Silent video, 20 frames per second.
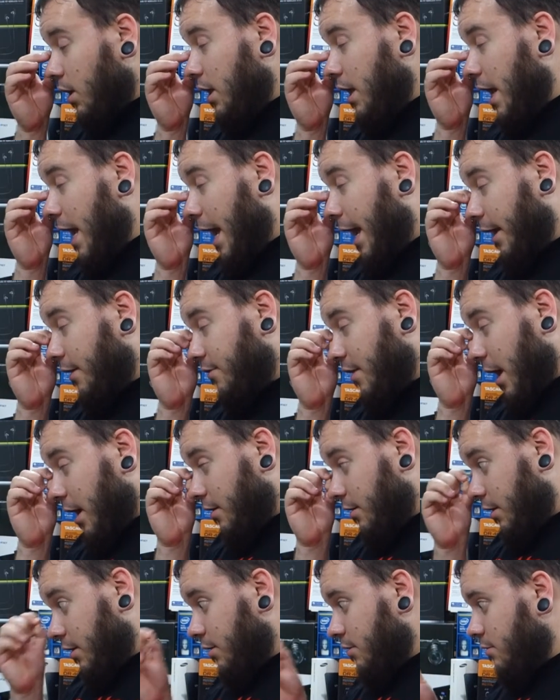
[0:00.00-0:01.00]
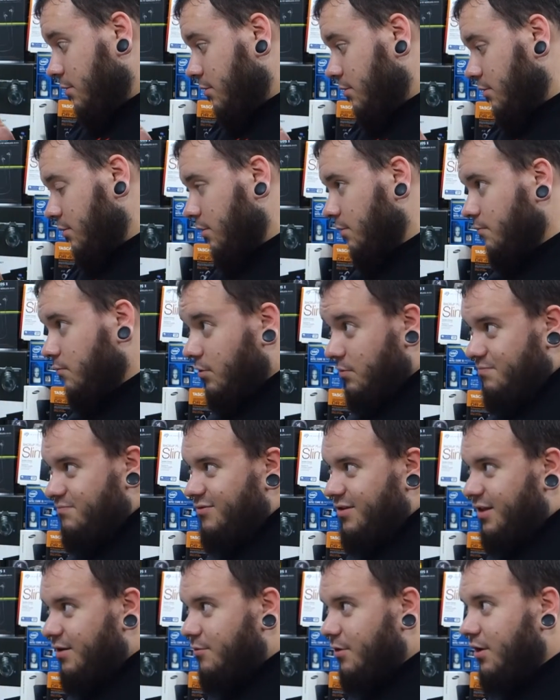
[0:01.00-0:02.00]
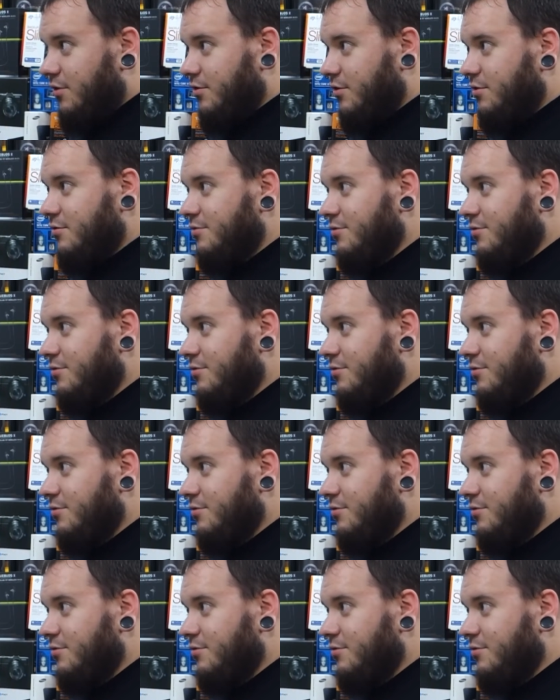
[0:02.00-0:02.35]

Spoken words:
Yeah, exactly. Within reason.